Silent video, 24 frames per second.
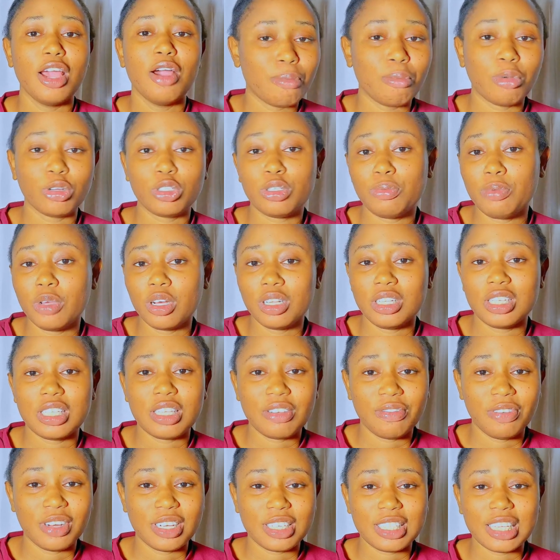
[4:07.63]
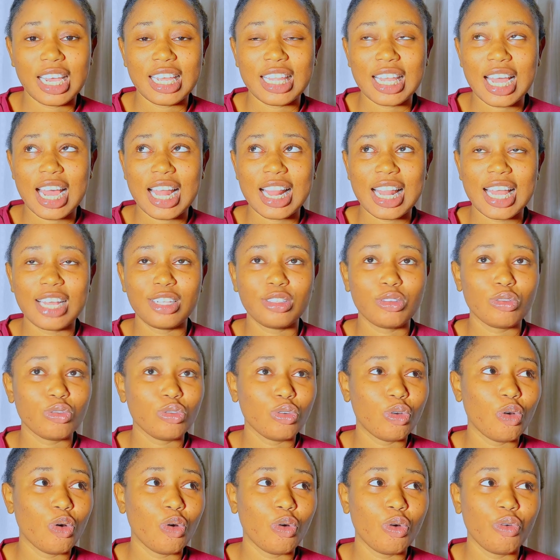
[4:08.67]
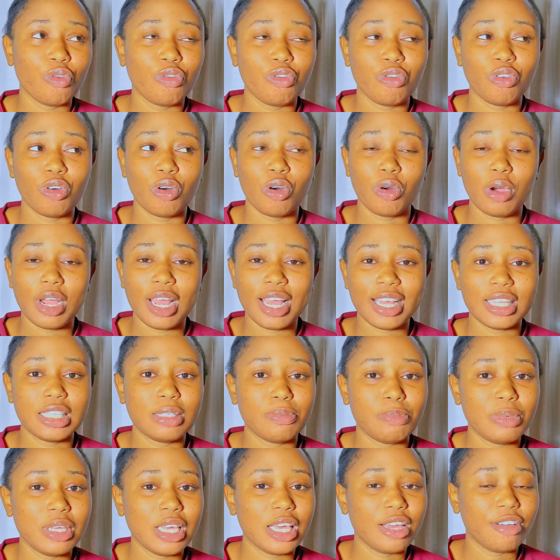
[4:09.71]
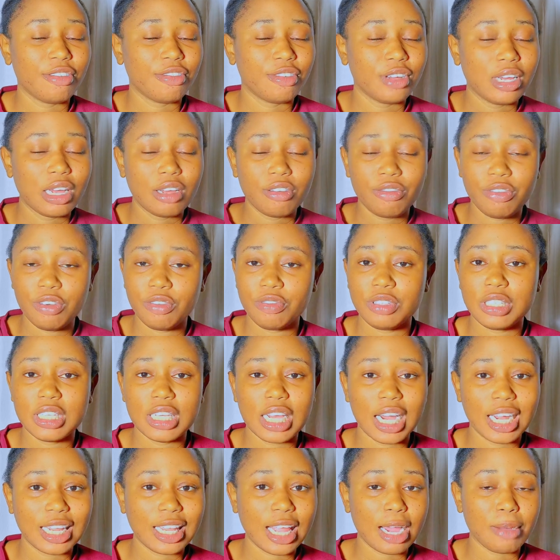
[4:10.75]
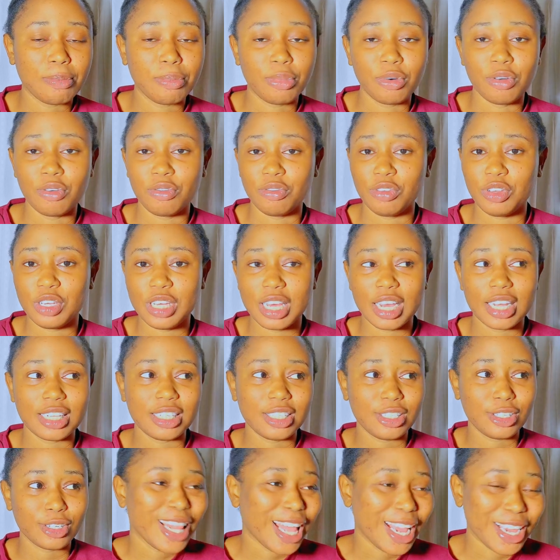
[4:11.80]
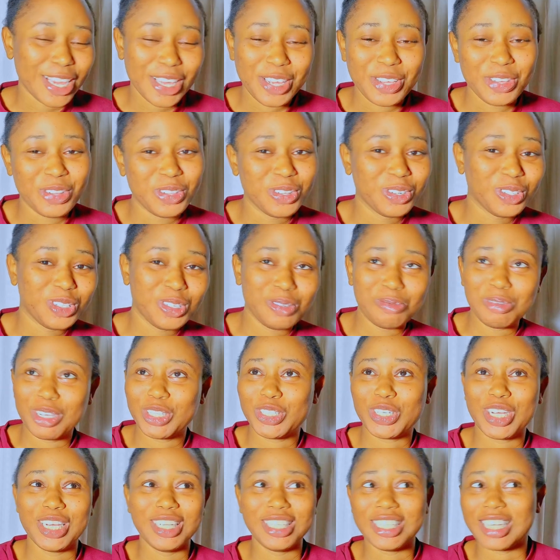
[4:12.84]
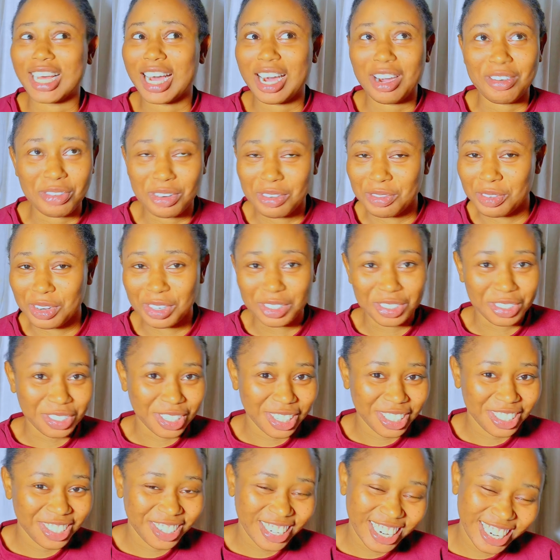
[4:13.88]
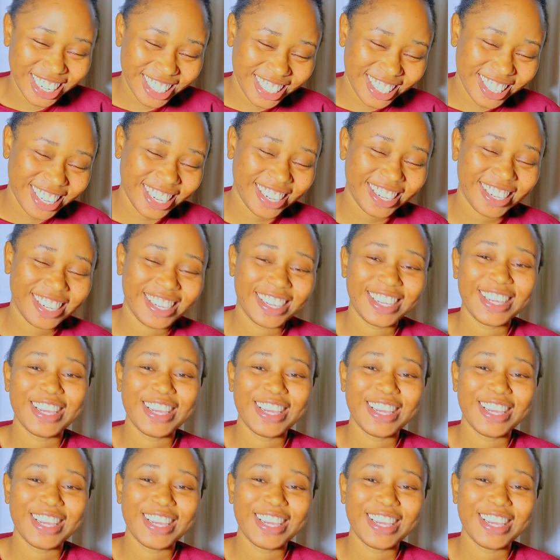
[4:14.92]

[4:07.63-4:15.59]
But to be on the safer side, I like to go for SPF 50 and above. You get, like, you know, to make sure it's half of 100, right?